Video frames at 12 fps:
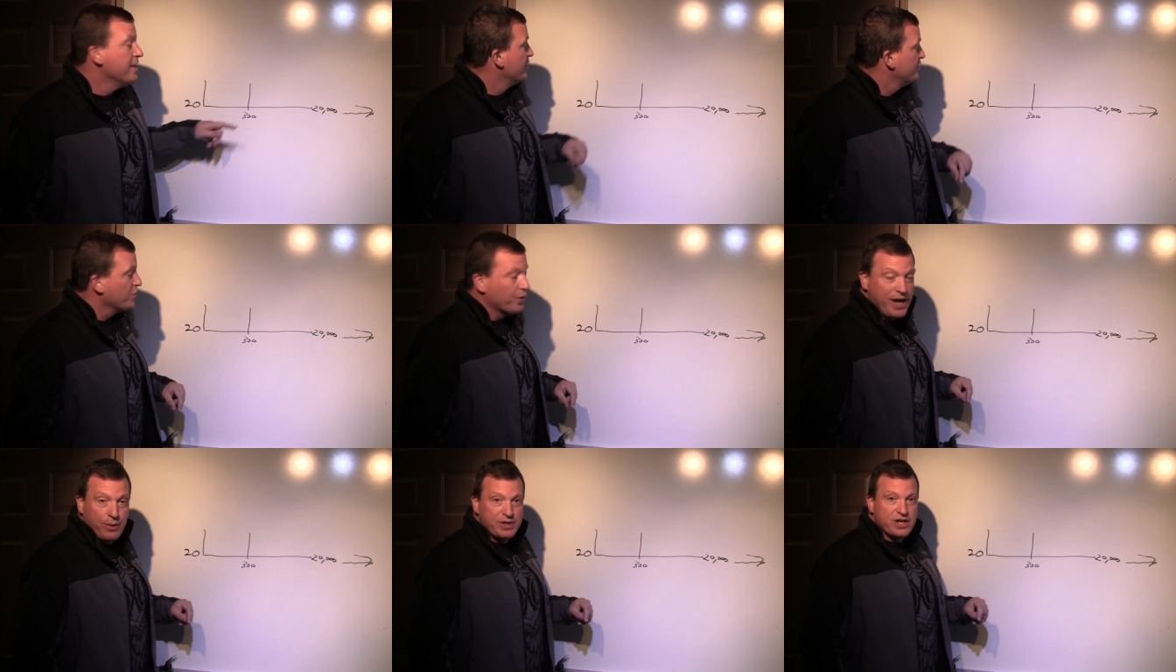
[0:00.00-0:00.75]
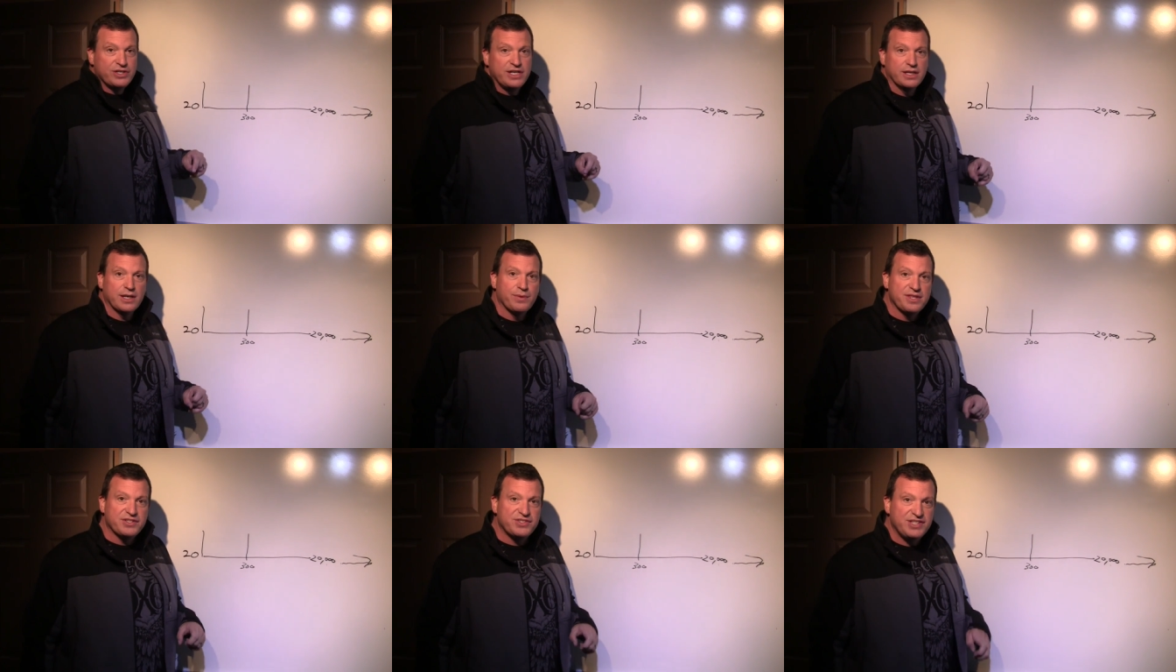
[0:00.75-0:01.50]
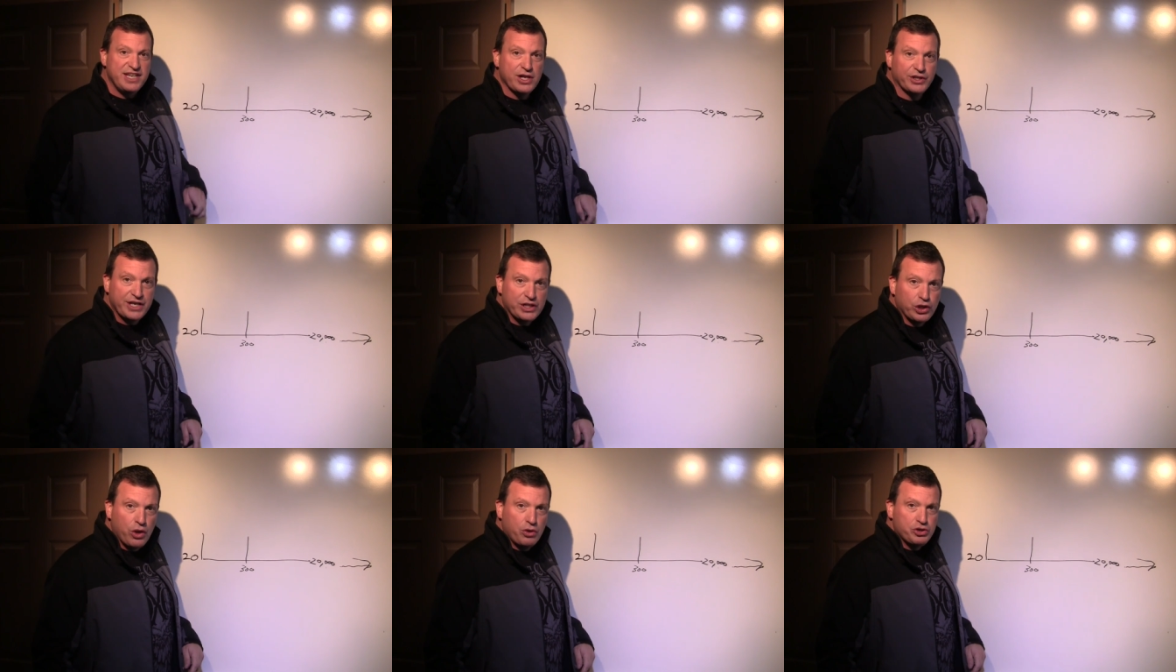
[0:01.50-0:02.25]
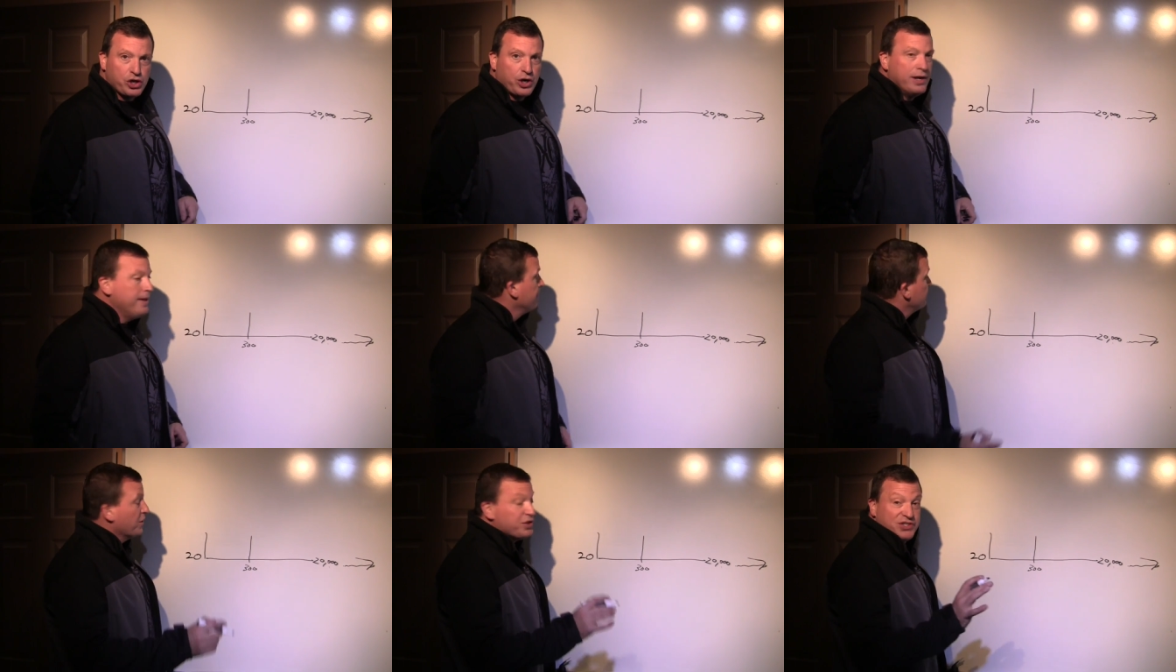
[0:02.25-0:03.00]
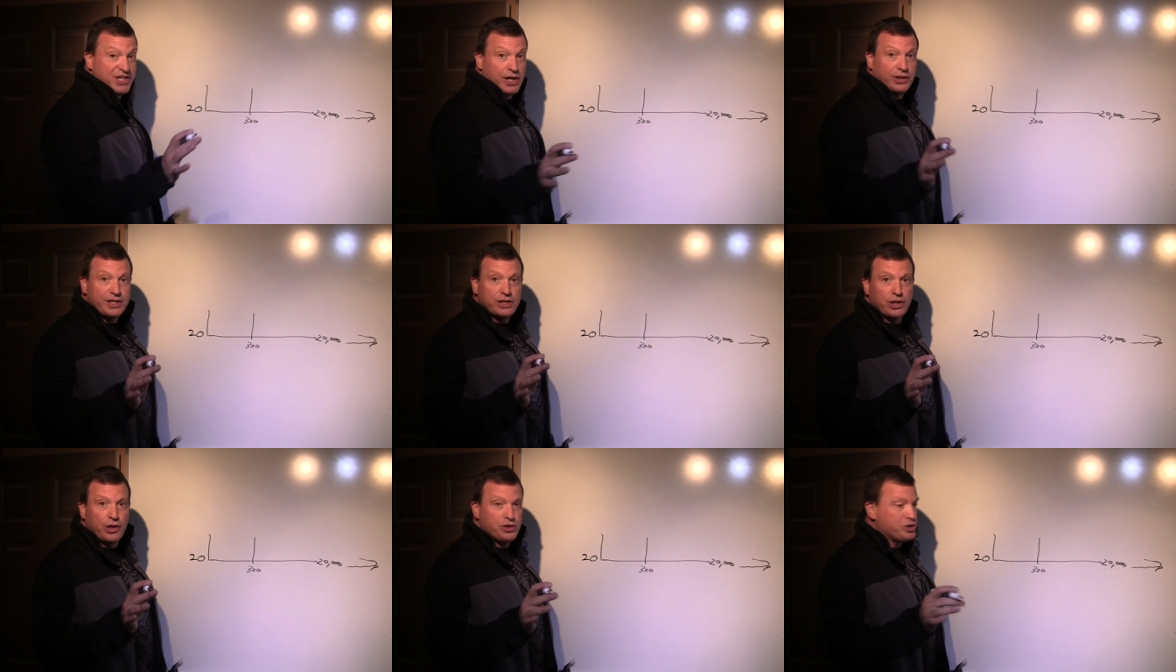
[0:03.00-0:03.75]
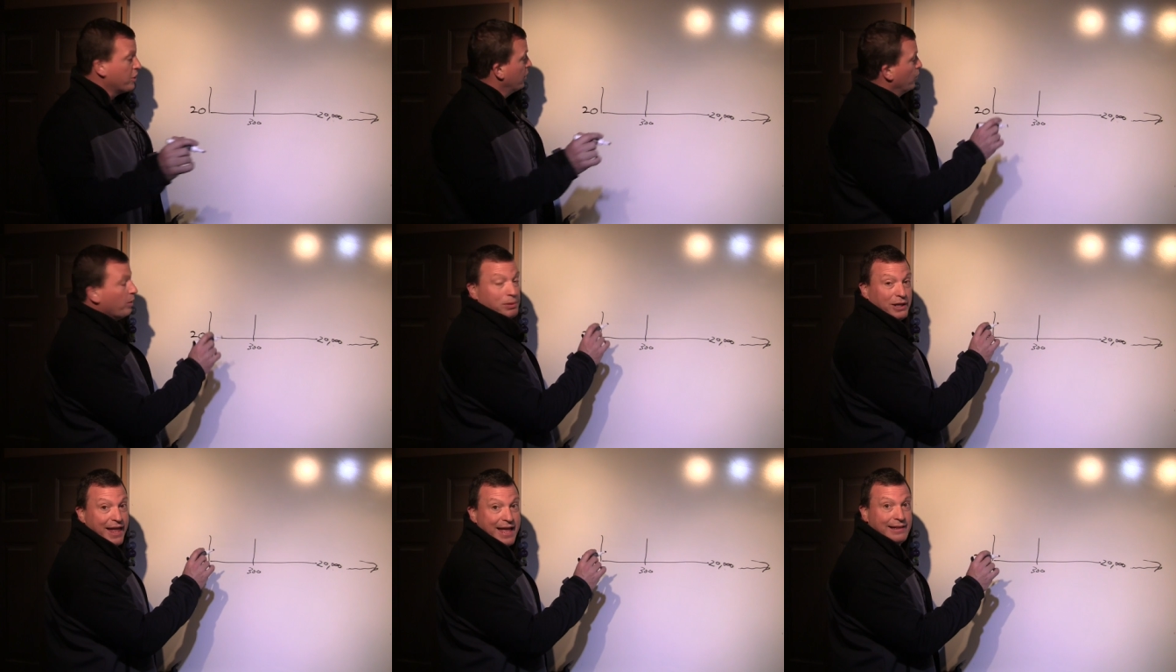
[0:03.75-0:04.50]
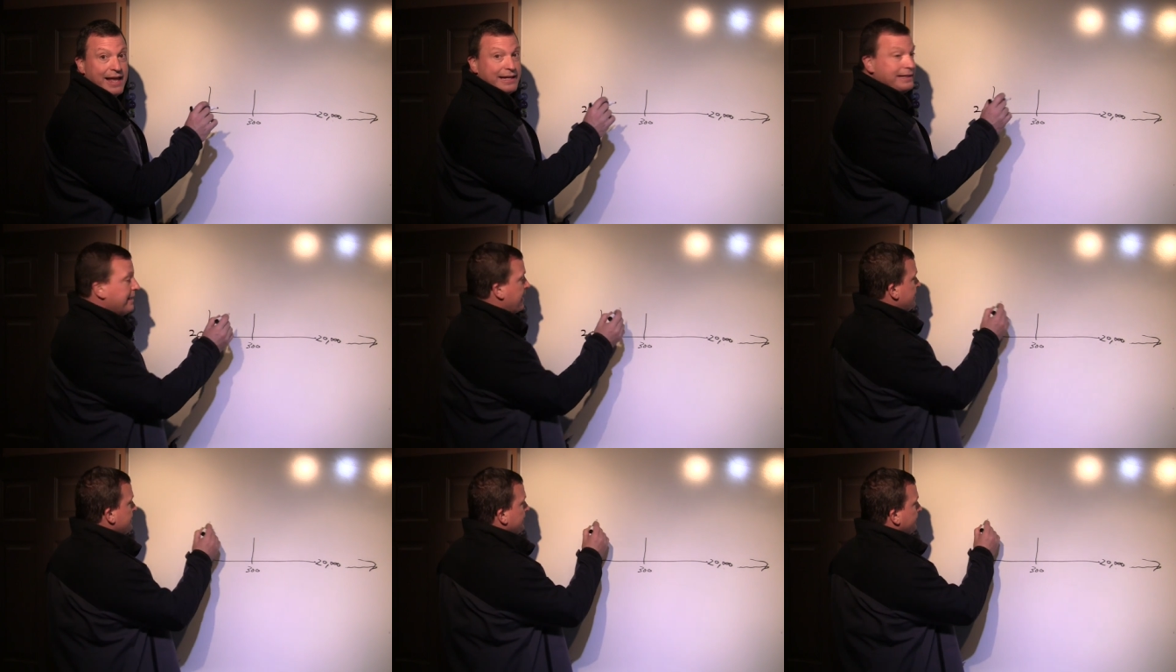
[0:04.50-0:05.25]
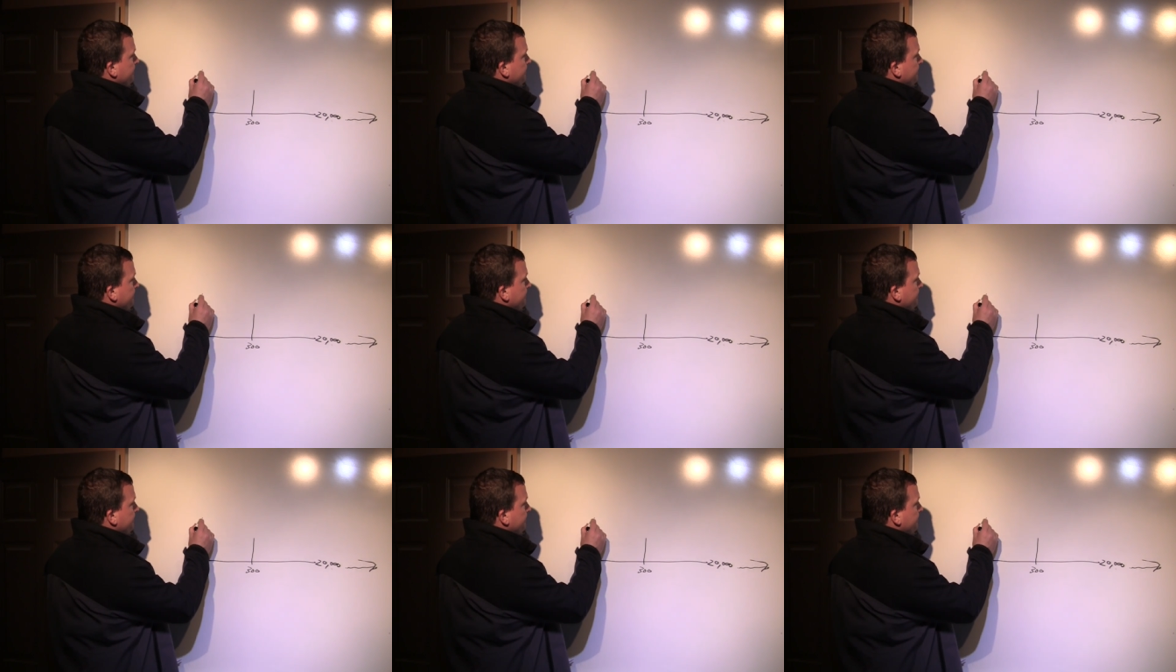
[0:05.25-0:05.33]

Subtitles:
So now when you're dealing with a sealed enclosure, your sealed enclosure will play like this.